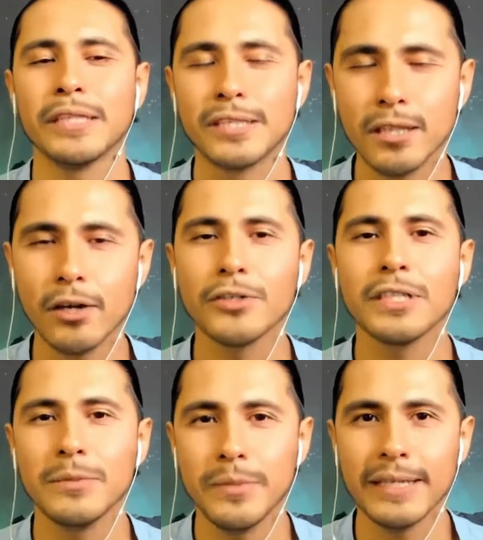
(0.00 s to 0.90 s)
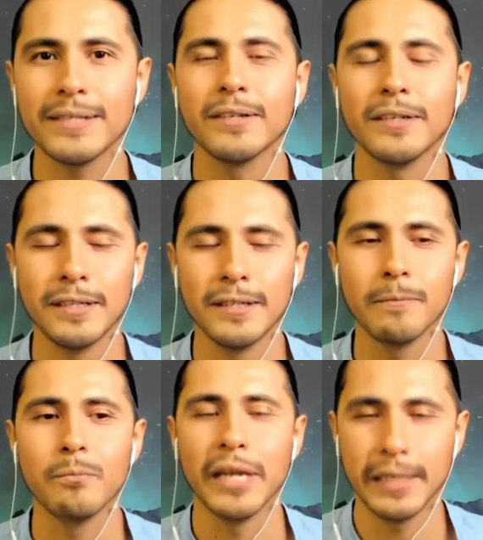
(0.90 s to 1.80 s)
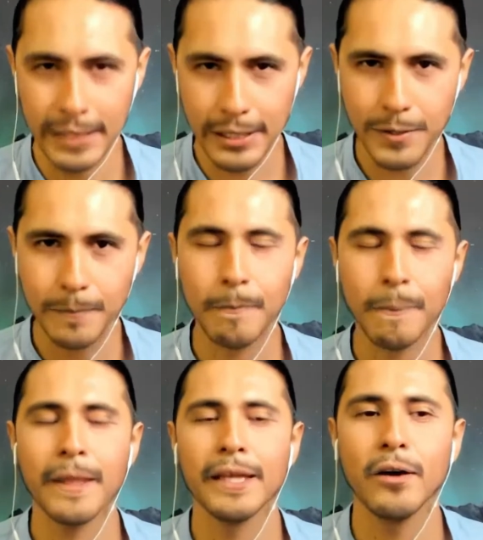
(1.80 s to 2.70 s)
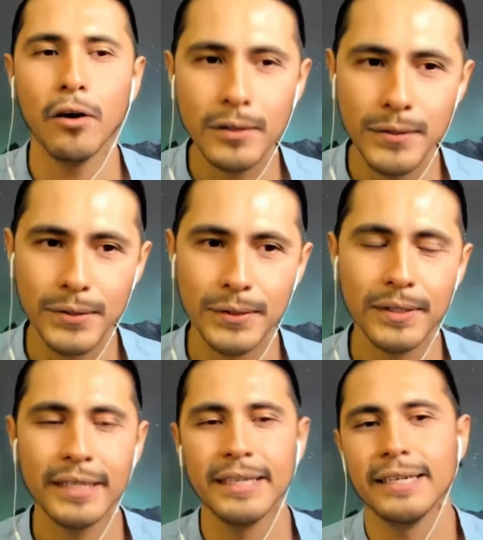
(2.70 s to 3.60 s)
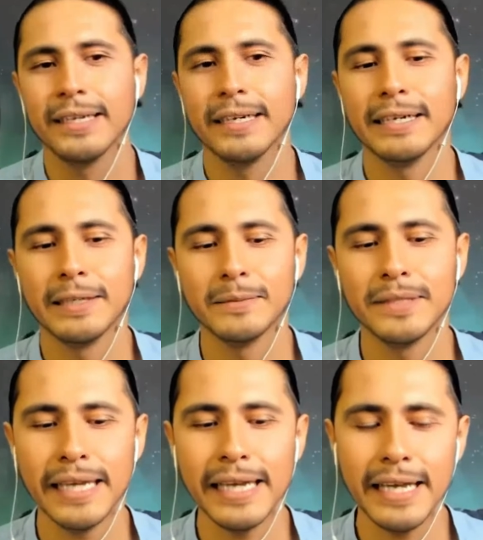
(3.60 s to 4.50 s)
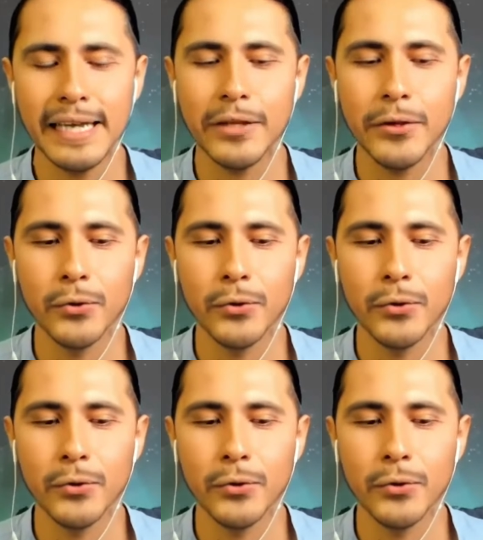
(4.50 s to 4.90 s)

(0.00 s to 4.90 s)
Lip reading: largely based on meditation, and also taking